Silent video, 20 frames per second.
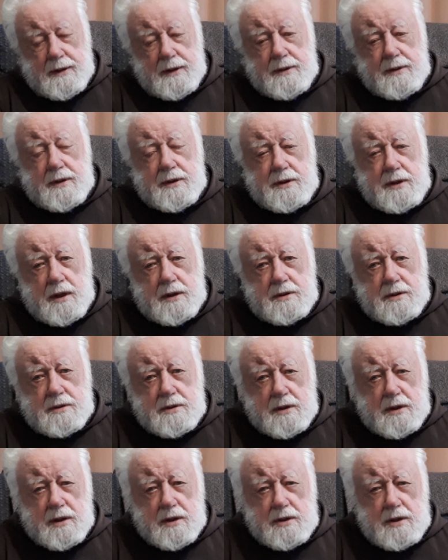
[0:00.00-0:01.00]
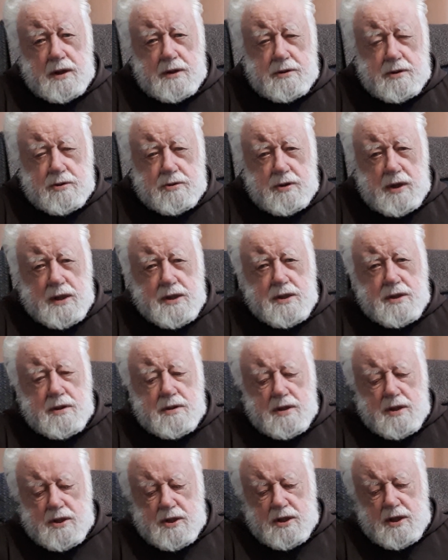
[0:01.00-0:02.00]
and the conductor tries to
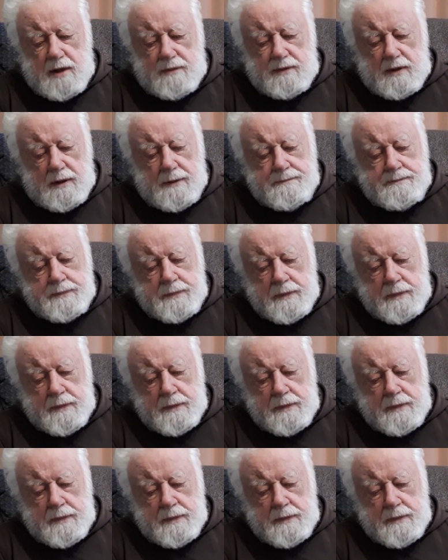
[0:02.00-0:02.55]
discover